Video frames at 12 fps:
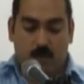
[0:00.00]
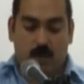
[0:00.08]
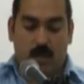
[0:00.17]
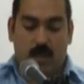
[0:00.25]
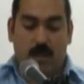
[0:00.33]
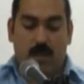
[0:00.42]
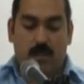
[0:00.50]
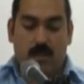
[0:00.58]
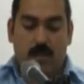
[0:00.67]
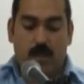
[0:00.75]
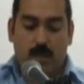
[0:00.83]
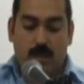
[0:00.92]
Well,
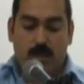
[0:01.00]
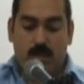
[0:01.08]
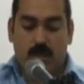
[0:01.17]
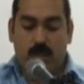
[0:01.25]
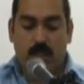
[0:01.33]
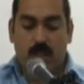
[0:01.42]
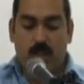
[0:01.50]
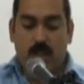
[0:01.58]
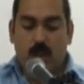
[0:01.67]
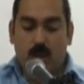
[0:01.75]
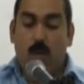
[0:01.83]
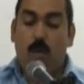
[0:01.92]
131 students
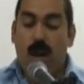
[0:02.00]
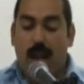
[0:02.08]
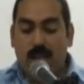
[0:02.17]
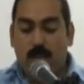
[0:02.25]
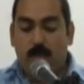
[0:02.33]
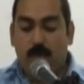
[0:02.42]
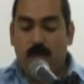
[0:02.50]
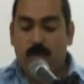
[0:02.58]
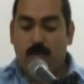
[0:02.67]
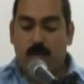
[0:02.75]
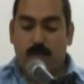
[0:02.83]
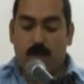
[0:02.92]
who were at the
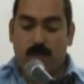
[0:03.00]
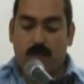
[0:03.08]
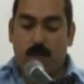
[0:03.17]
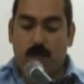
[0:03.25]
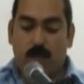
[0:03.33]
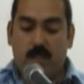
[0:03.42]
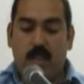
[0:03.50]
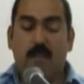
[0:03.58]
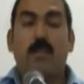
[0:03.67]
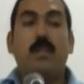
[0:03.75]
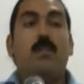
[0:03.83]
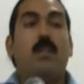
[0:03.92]
protest posted a
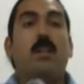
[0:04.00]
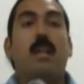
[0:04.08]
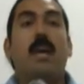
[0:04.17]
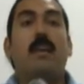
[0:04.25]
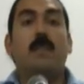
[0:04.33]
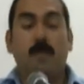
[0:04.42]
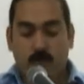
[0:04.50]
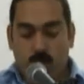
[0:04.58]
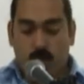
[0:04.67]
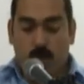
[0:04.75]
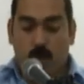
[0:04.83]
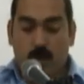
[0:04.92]
video online
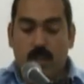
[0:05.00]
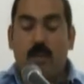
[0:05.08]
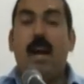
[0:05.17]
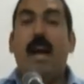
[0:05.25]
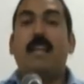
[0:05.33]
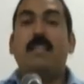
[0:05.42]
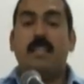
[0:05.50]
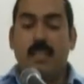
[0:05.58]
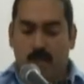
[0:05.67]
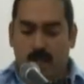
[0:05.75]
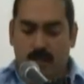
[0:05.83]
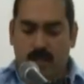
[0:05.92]
showing their
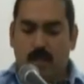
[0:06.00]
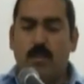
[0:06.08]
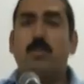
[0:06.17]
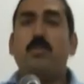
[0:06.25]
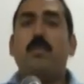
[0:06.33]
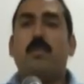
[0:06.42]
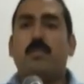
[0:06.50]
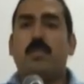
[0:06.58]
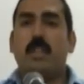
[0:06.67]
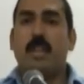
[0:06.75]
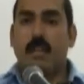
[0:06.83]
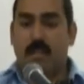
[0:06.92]
ID cards, their
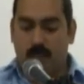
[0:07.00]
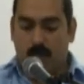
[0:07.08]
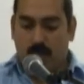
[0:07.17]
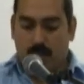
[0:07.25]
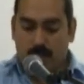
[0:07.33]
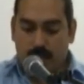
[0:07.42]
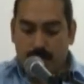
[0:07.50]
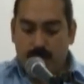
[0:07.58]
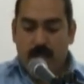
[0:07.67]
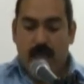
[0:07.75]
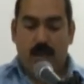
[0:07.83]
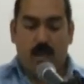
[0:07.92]
university ID cards,
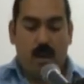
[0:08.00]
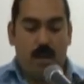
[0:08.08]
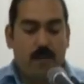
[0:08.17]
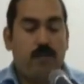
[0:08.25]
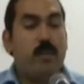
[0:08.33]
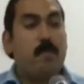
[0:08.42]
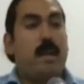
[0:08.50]
and calling for a